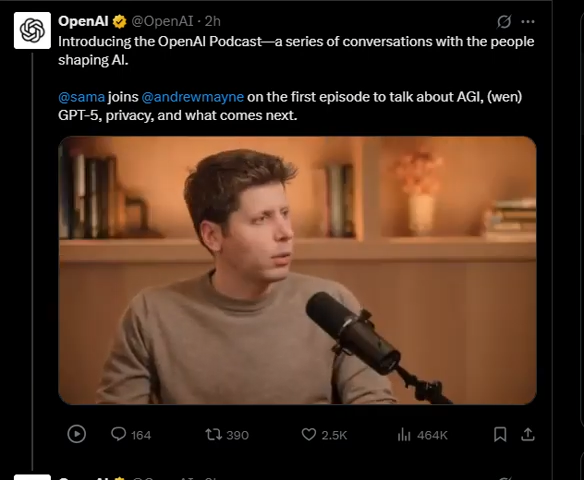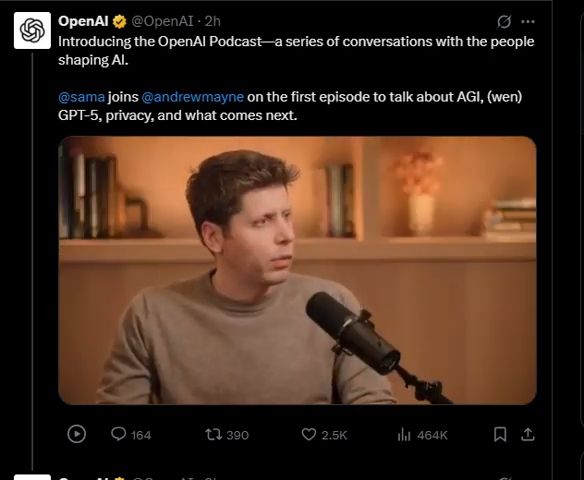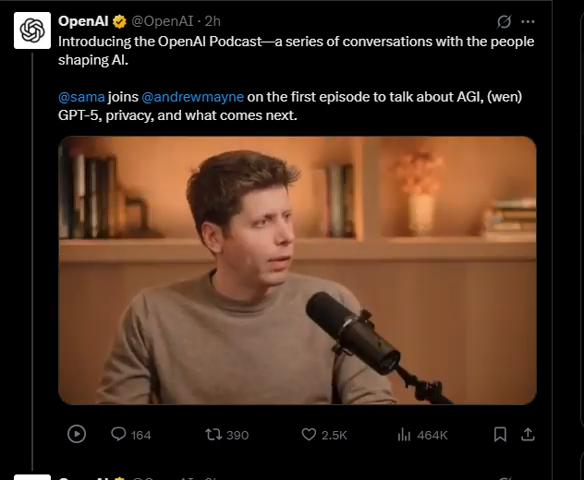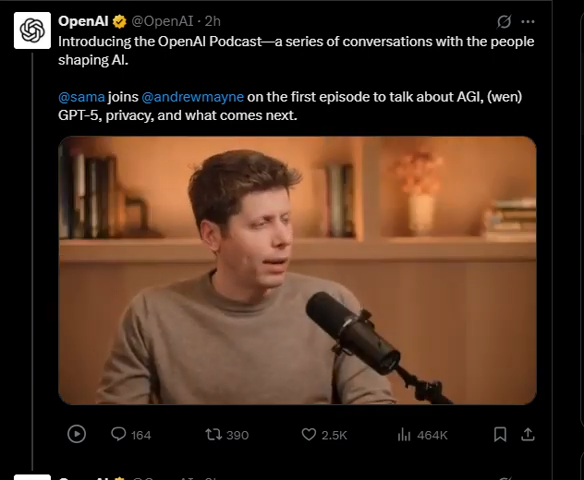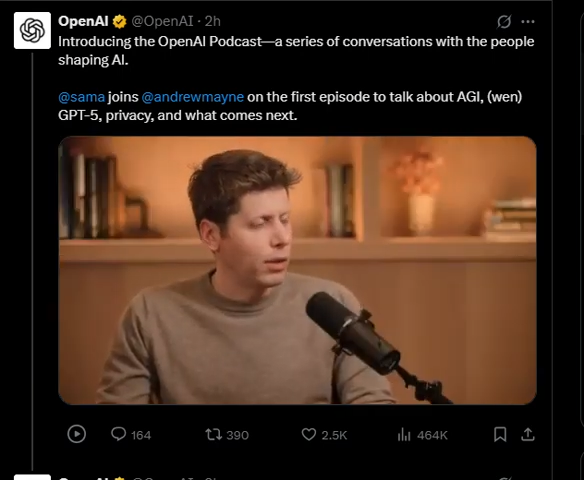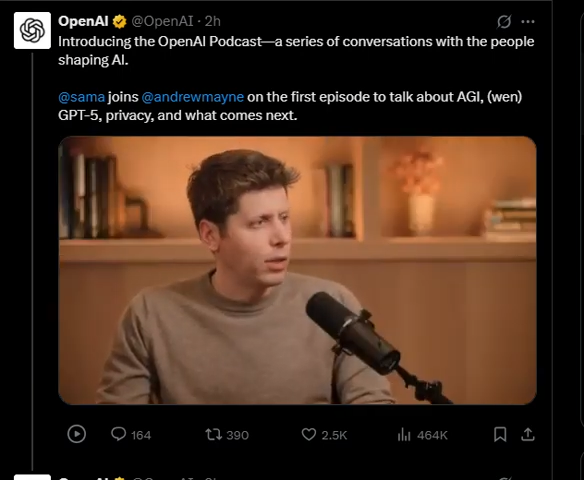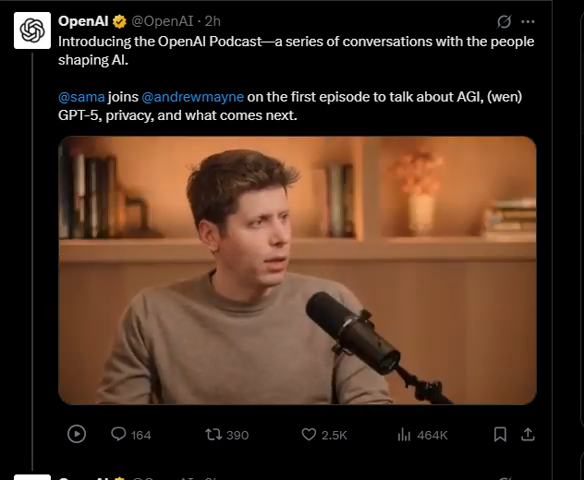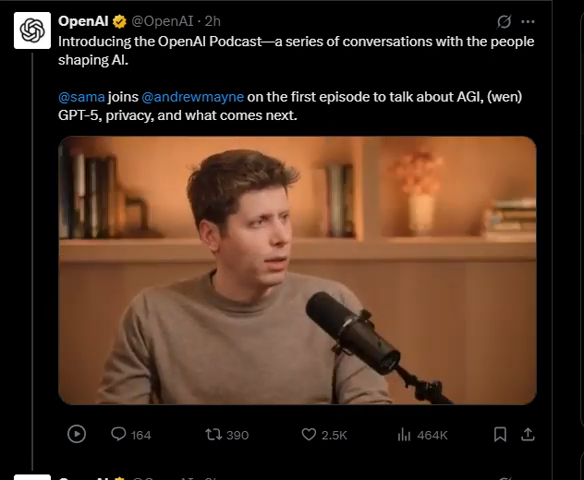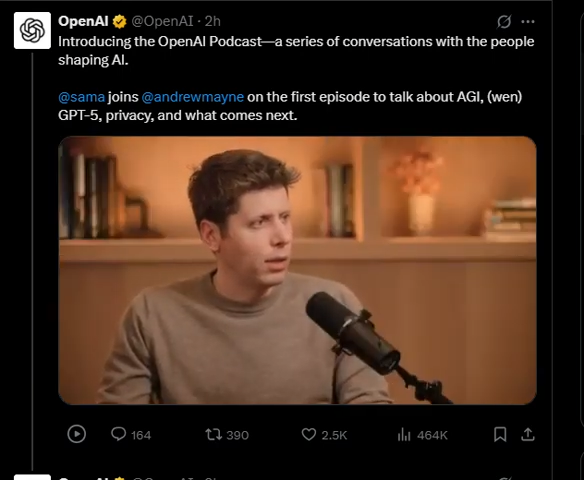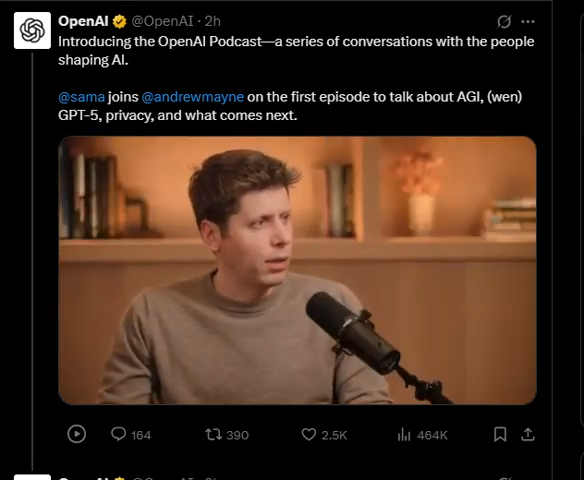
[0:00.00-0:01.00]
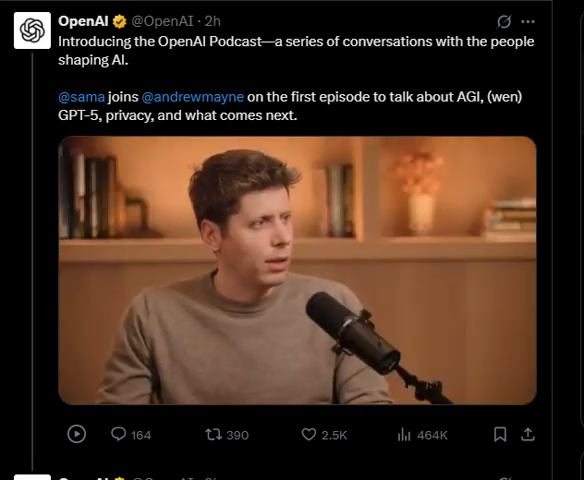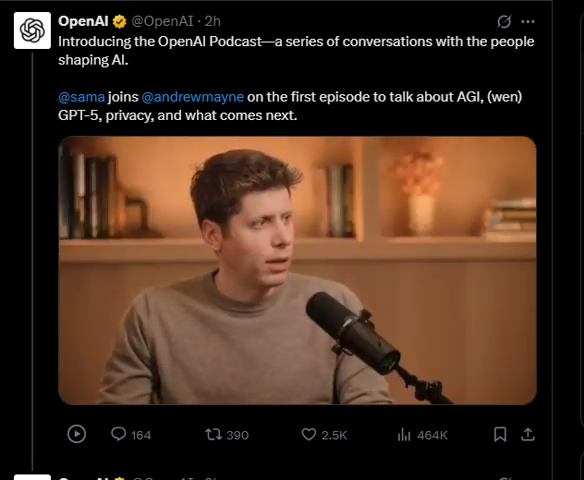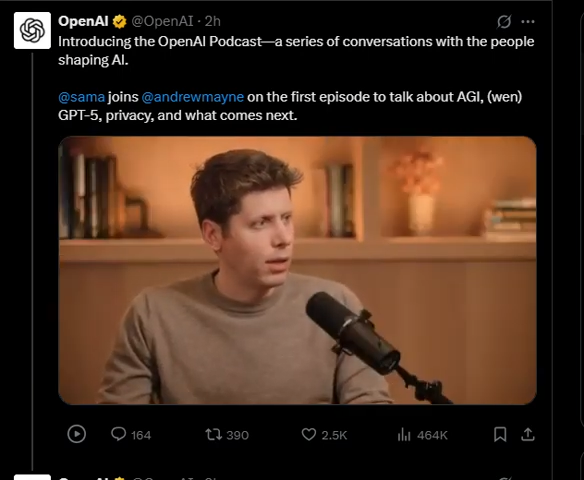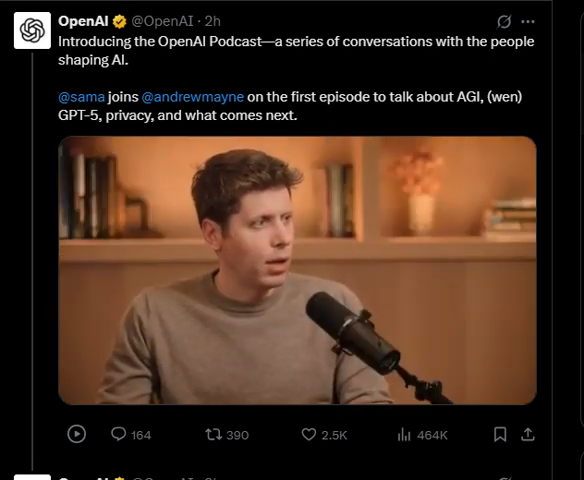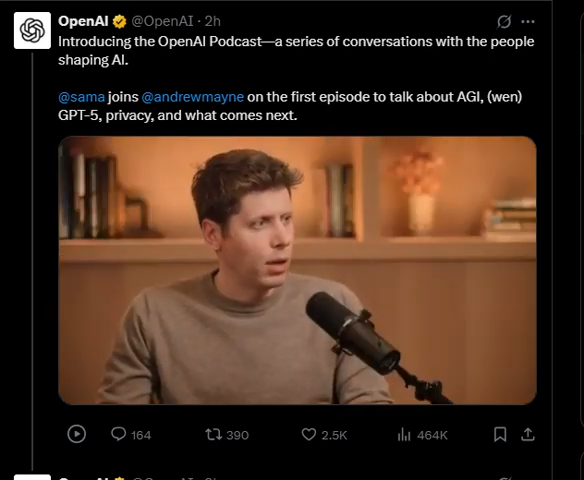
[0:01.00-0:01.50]
hard to move energy
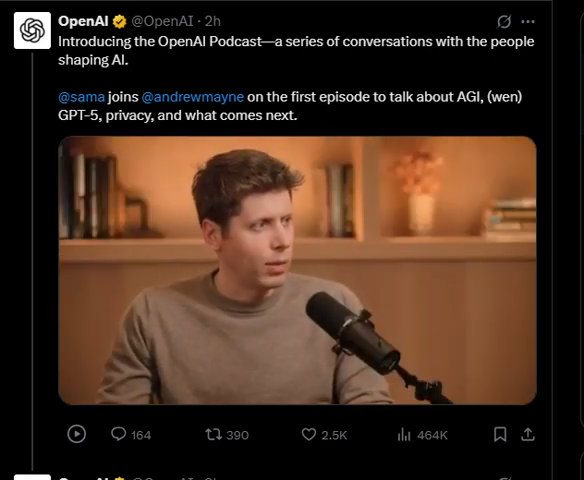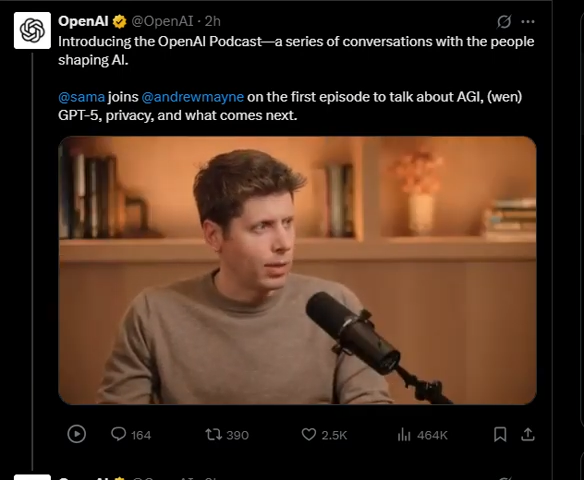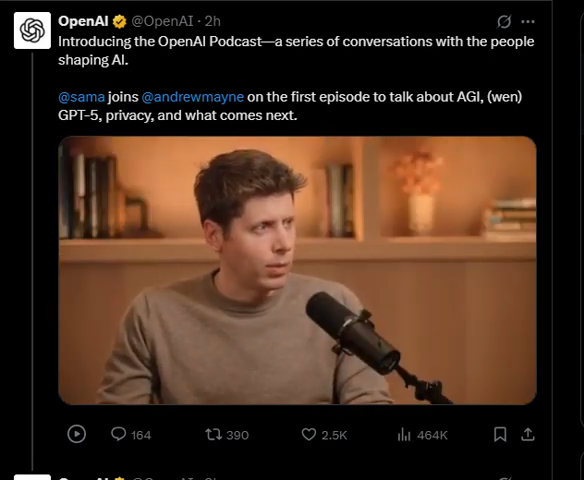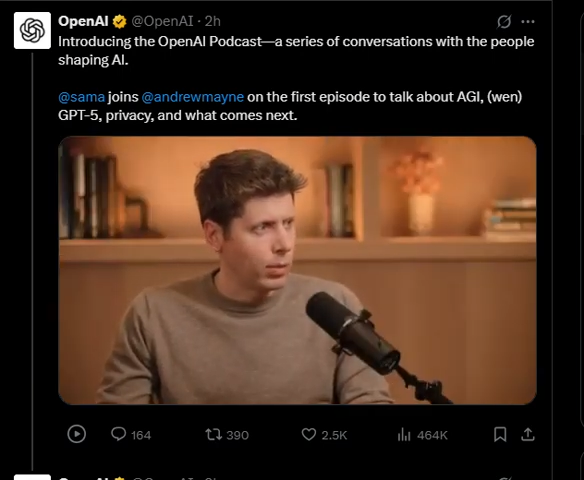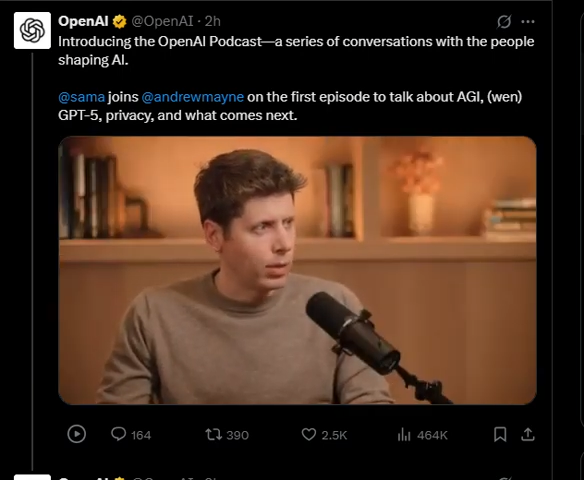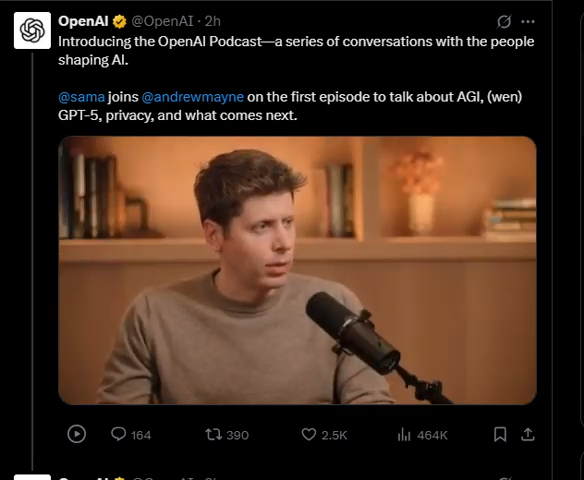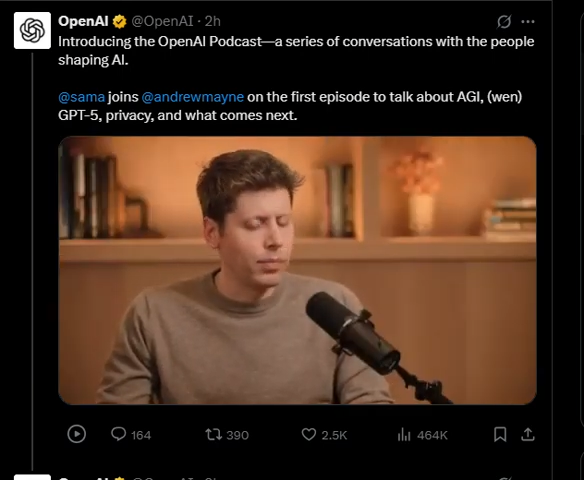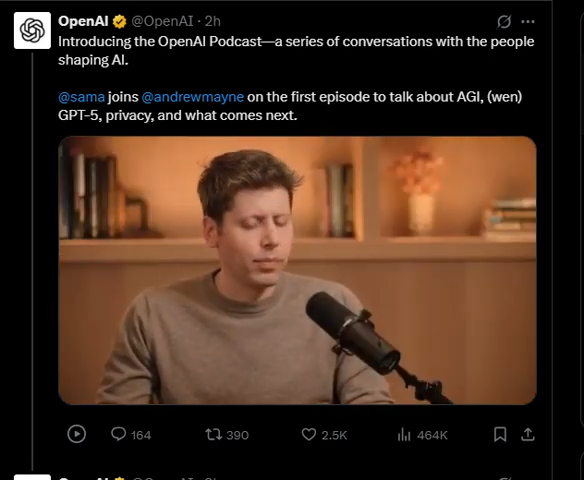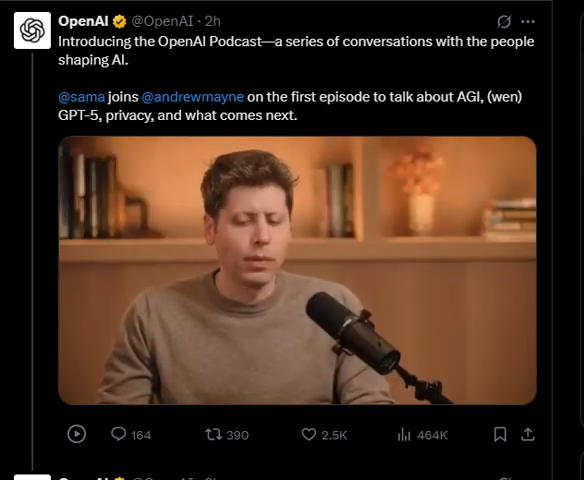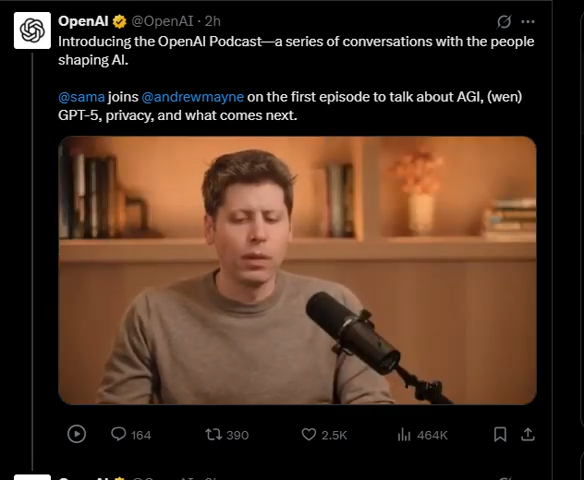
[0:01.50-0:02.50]
around the world,